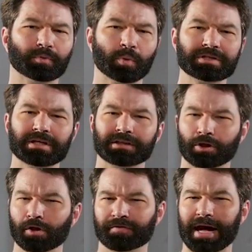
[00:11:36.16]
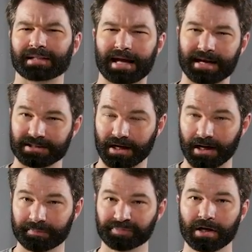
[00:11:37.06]
We did a little of that last
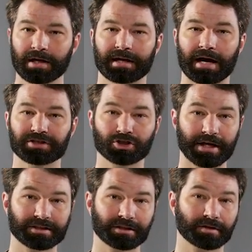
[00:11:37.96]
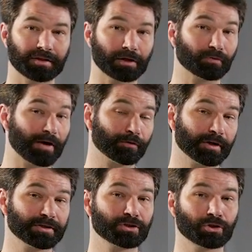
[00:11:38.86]
time, and I suggested that the
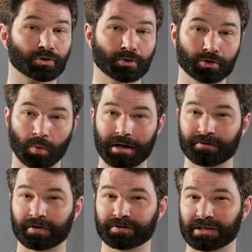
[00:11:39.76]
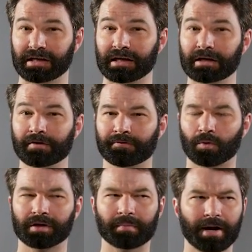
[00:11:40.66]
reference to 2015
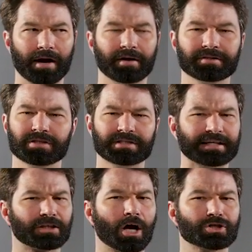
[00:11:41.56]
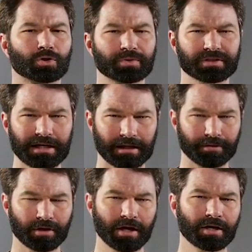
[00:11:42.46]
for an apparent technological
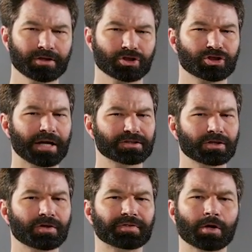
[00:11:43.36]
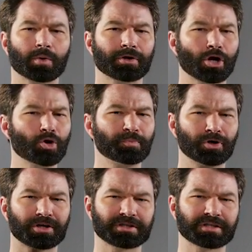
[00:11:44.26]
zenith suggested that there were no
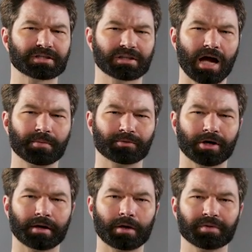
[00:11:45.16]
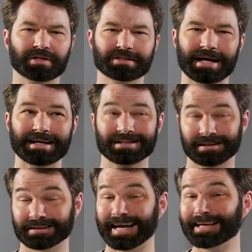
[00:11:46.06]
books in this library with a date
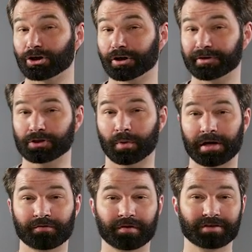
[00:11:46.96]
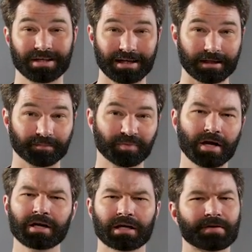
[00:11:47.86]
later than 2015,
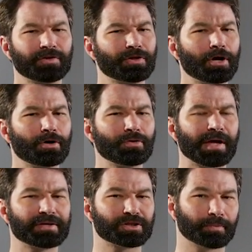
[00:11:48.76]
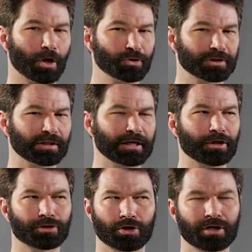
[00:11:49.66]
even though that is supposedly
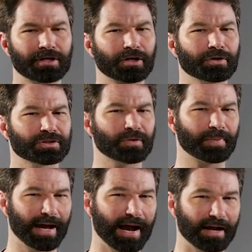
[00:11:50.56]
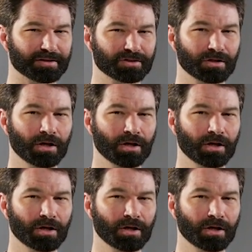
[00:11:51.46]
30 years in the past.